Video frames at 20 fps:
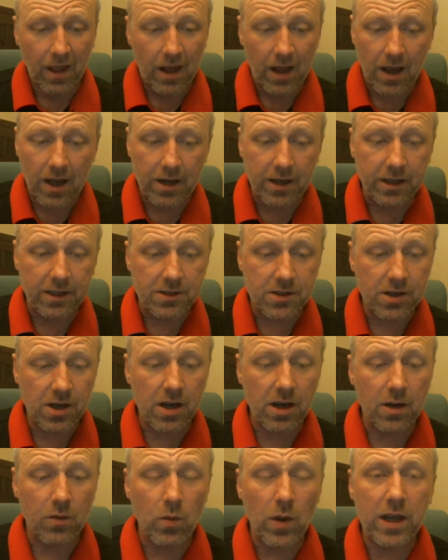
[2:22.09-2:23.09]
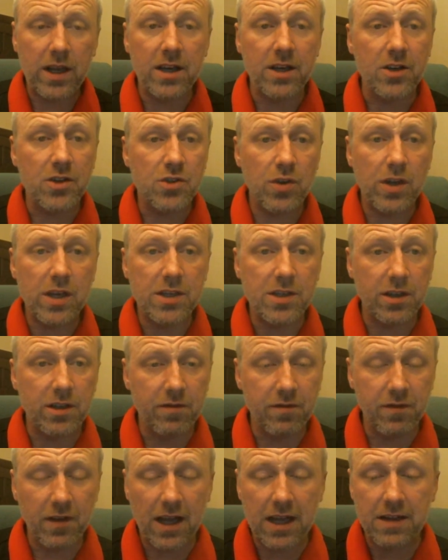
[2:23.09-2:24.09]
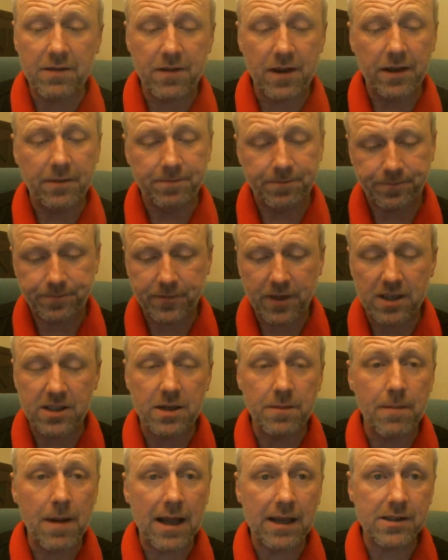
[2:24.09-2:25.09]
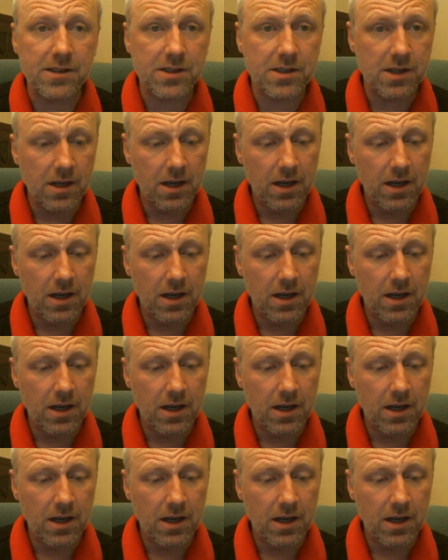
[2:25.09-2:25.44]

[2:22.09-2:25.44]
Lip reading: and it's wicking a treat, and the flavour is immense.